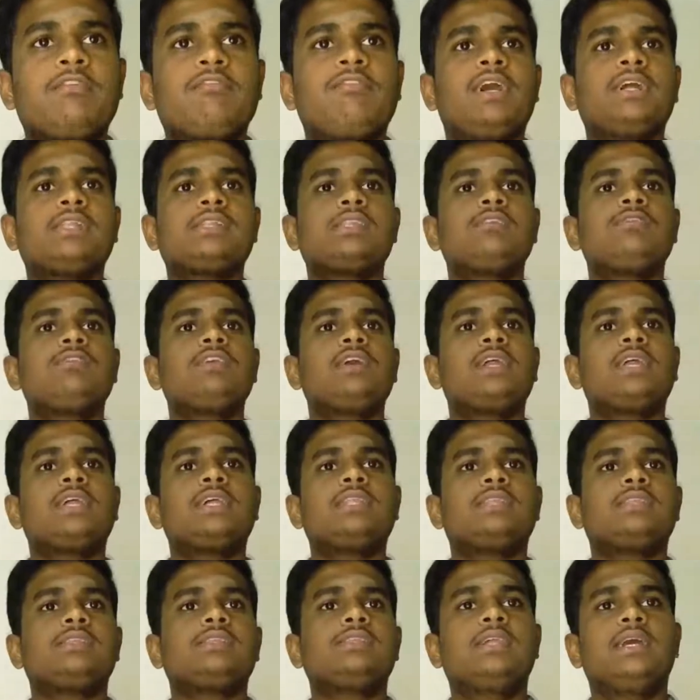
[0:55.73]
Facts of the
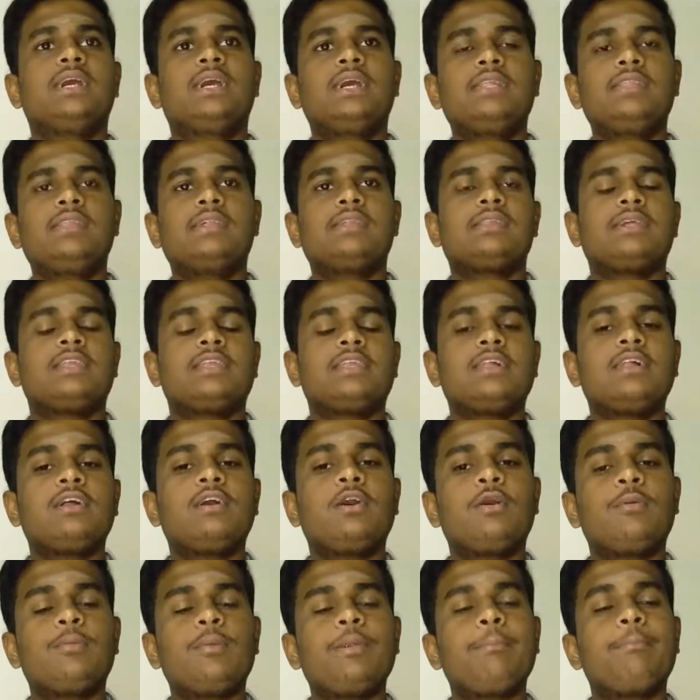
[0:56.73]
case is that the central
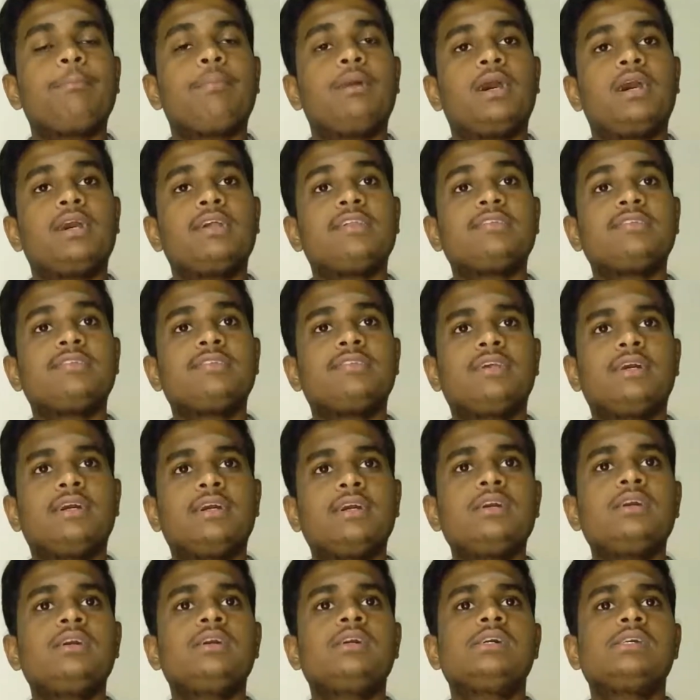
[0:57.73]
government passed
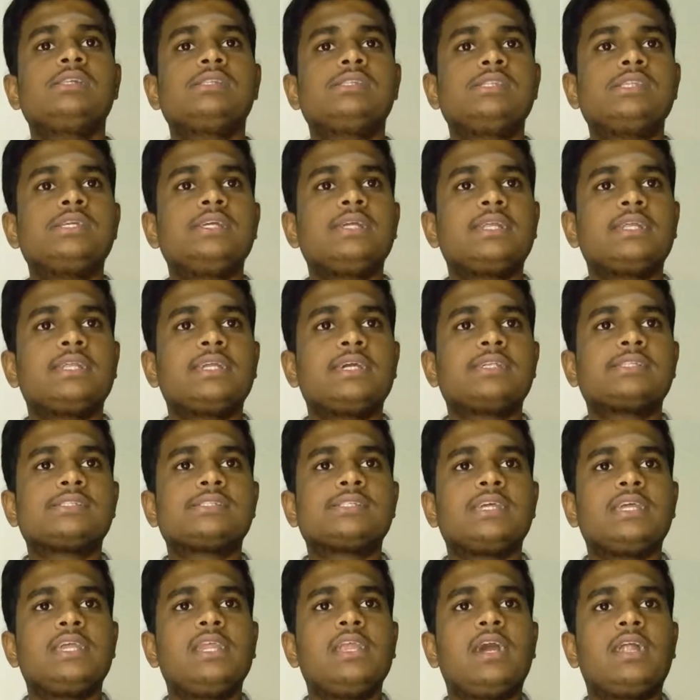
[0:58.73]
the Sikh
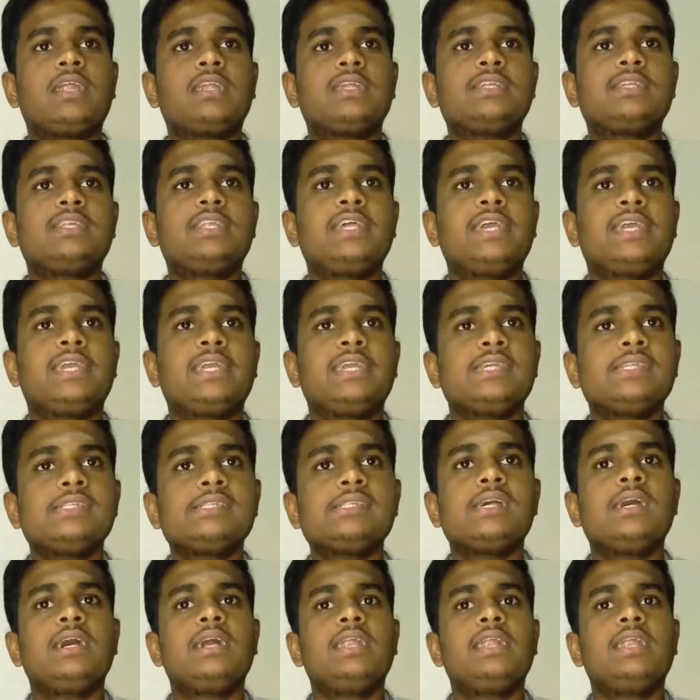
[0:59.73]
Textile Undertakings